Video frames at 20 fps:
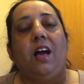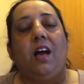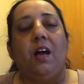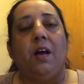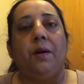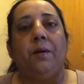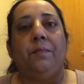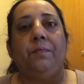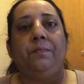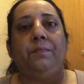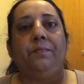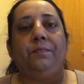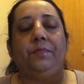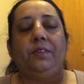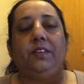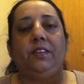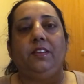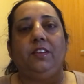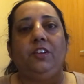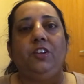
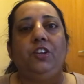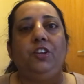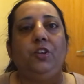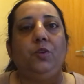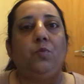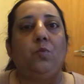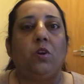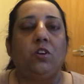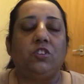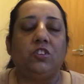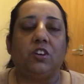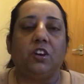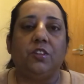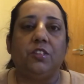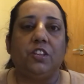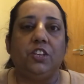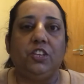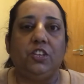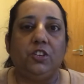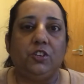You know, you watch
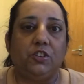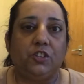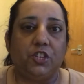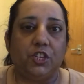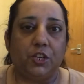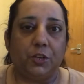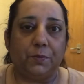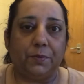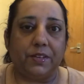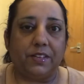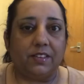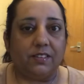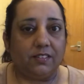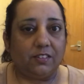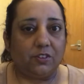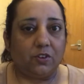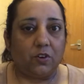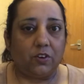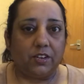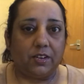other
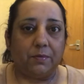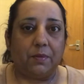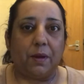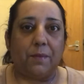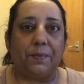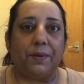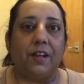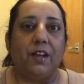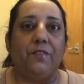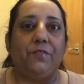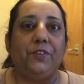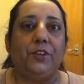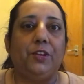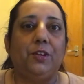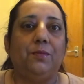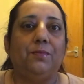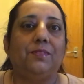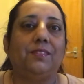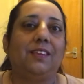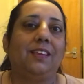YouTubers talking about
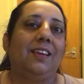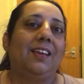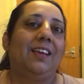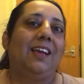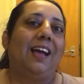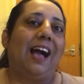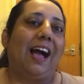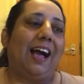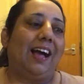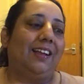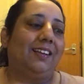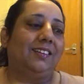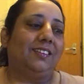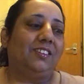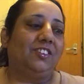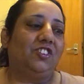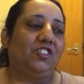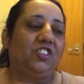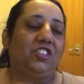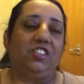perfumes
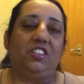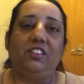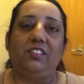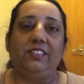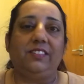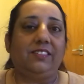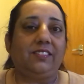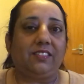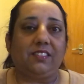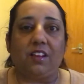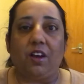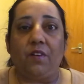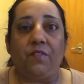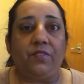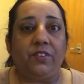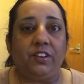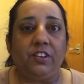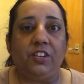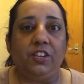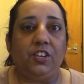and you
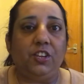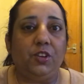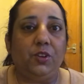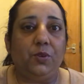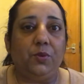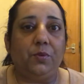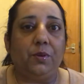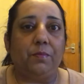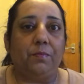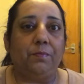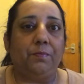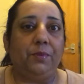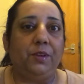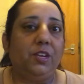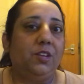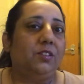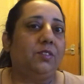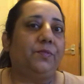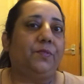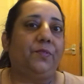discover new and
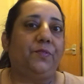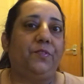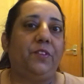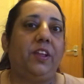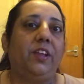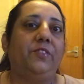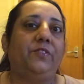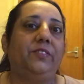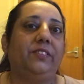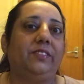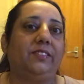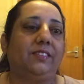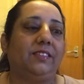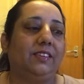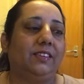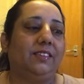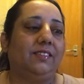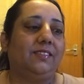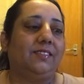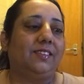beautiful
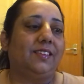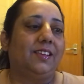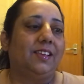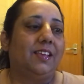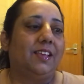fragrances.